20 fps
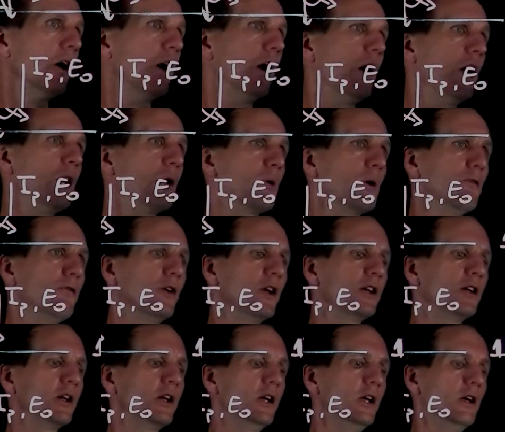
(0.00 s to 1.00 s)

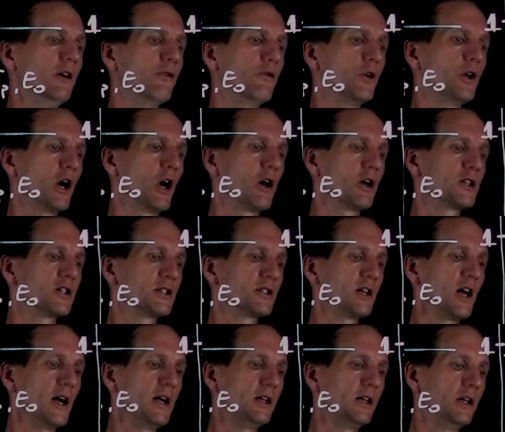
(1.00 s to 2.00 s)
Equivalently, if we are at
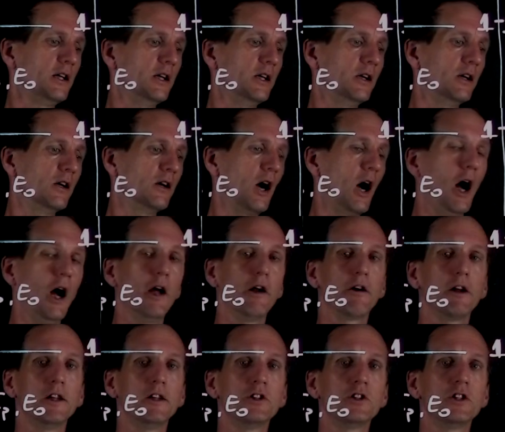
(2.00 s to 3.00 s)
slightly higher
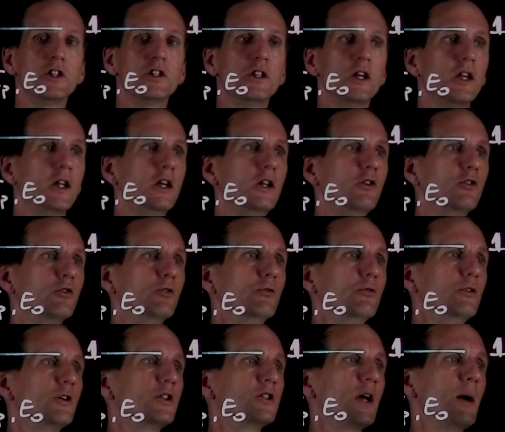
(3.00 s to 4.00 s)
energies than
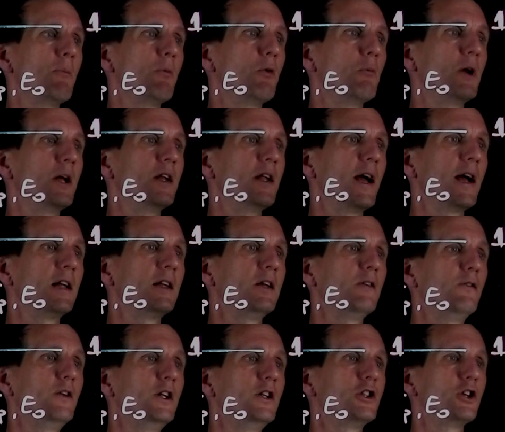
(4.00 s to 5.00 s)
E2, the sample may
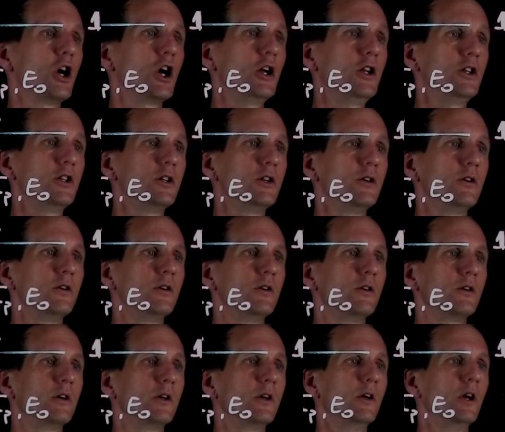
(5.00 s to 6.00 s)
negatively charge.
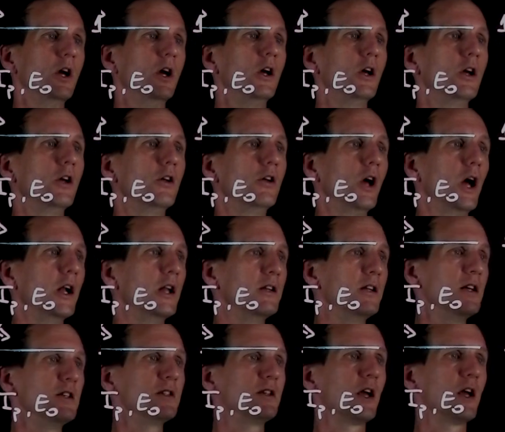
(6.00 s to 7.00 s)
And in
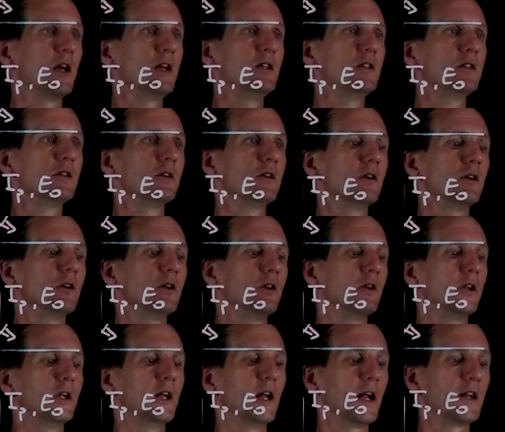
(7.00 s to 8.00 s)
this case,
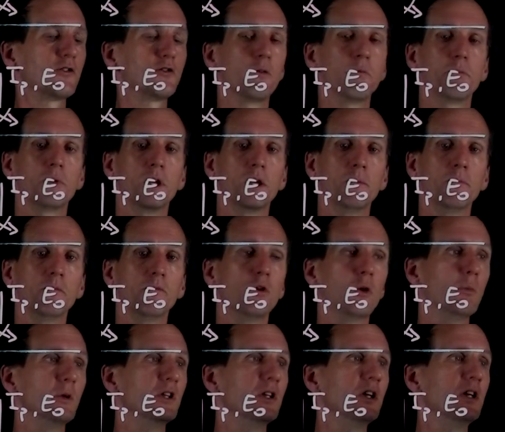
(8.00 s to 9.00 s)
the electron beam will
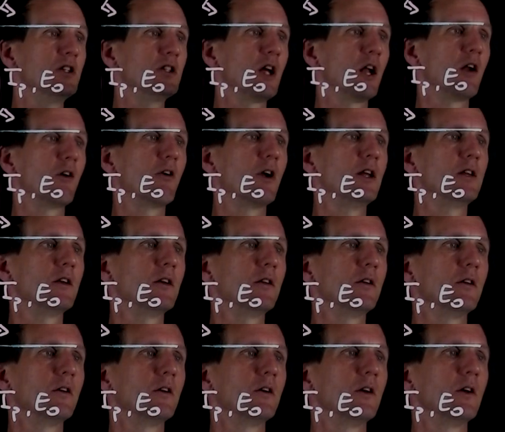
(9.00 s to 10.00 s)
be
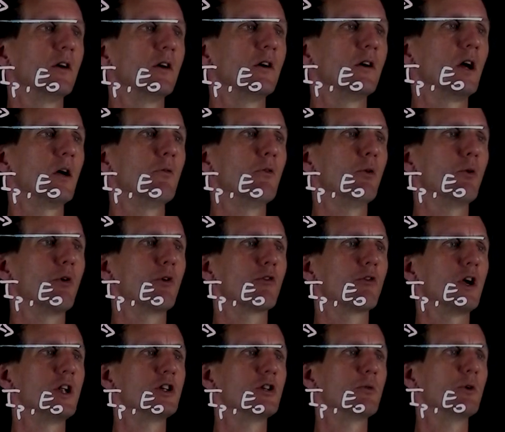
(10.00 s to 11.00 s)
decelerated and we will
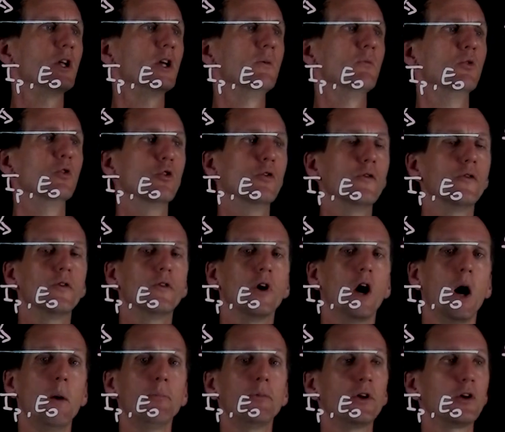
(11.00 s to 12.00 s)
gradually move
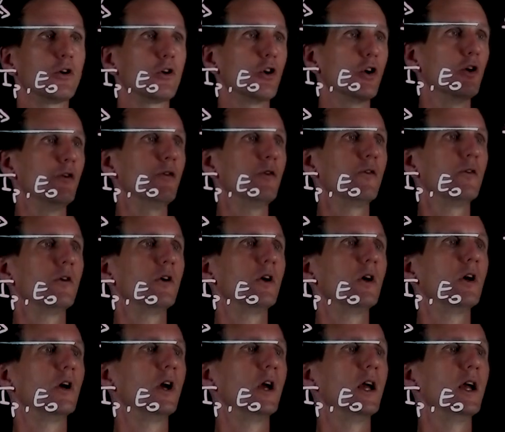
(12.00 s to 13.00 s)
up the curve,
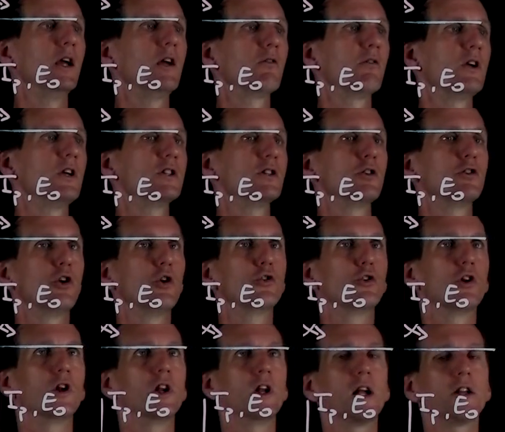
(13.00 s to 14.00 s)
increase the
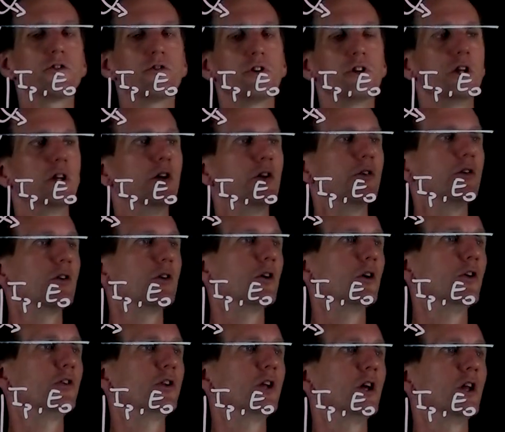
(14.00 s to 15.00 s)
total electron yield
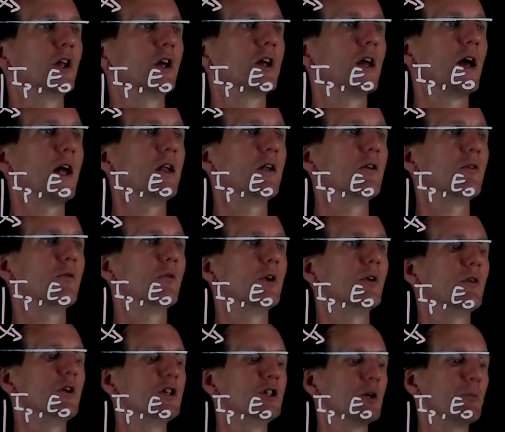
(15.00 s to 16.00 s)
until again we
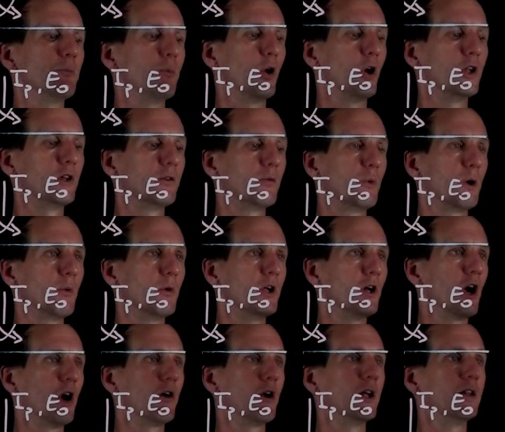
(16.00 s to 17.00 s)
reach the point where we
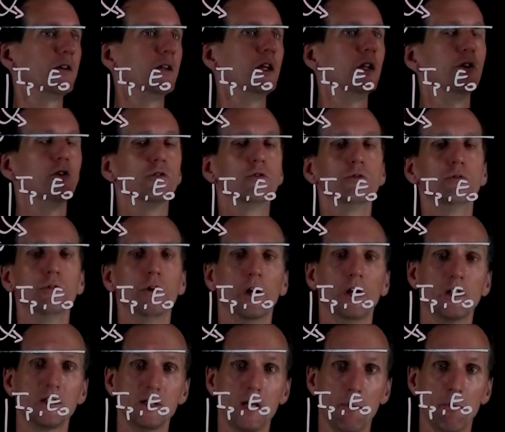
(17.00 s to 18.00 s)
are at E2 and
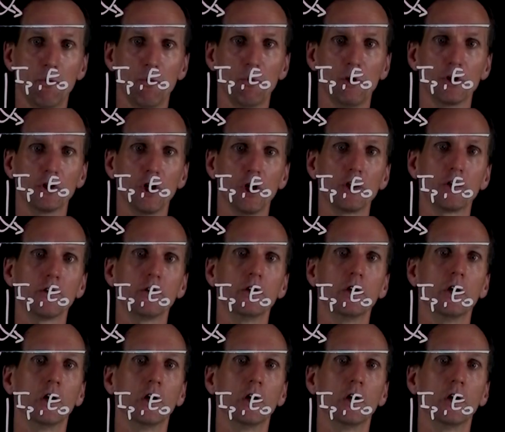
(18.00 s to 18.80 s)
the sample will not